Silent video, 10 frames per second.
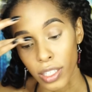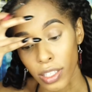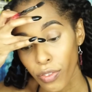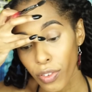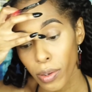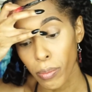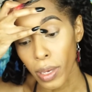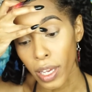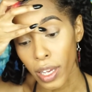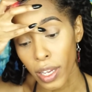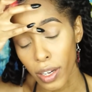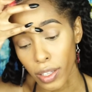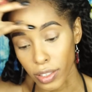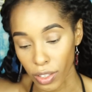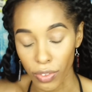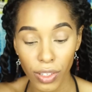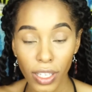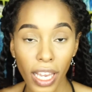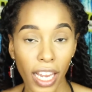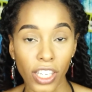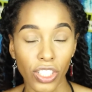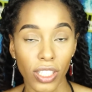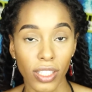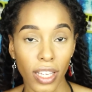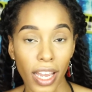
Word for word: different men on different occasions,